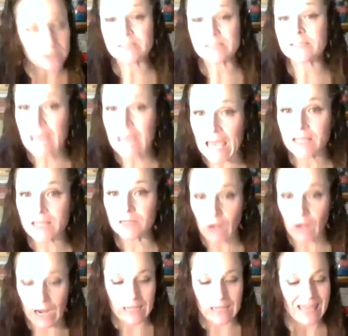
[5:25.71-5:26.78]
This is Kaelin
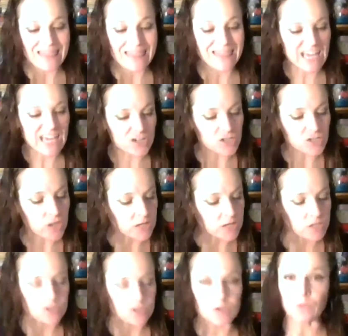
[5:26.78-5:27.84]
writing in the
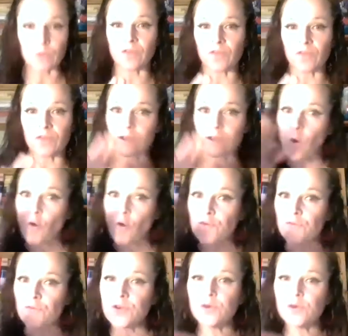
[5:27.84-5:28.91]
introduction, sort of giving an
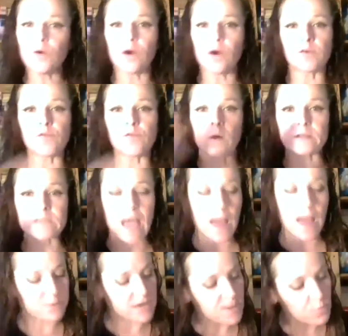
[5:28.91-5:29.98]
overview of what's
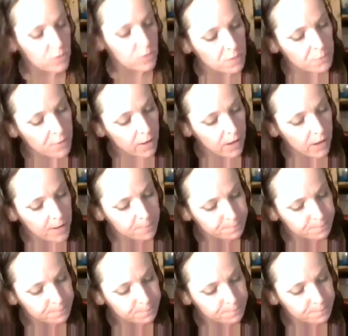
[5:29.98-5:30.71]
happening with the book.